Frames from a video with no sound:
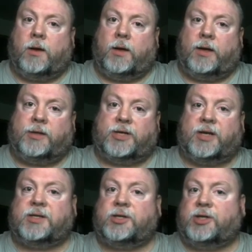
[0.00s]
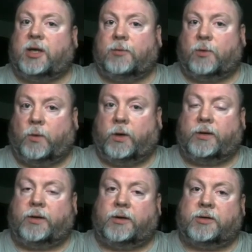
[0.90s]
In Genesis chapter
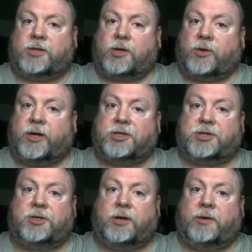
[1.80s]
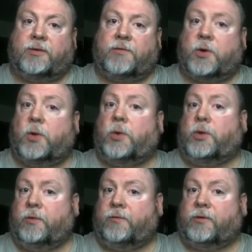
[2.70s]
1, there's the creation of the whole
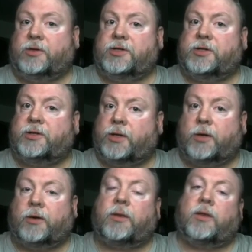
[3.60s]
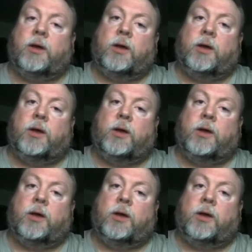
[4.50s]
universe and the earth.